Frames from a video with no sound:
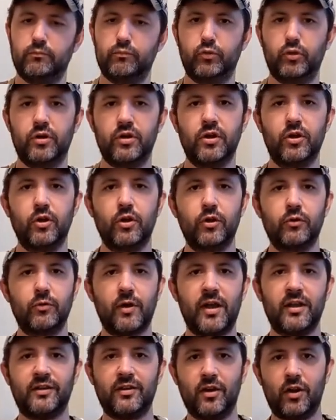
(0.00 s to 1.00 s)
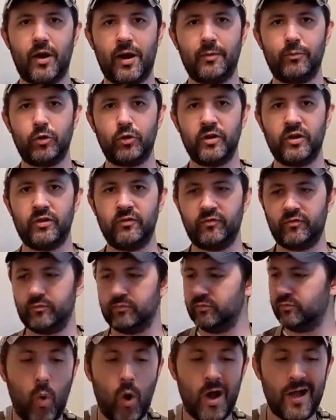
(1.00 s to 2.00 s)
Pretty good right there, I believe.
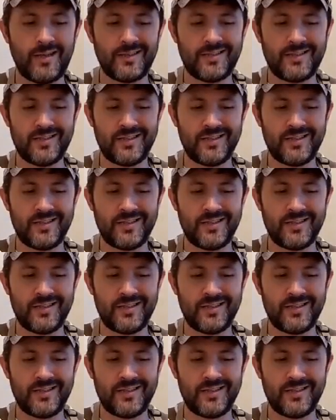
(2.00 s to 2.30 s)
1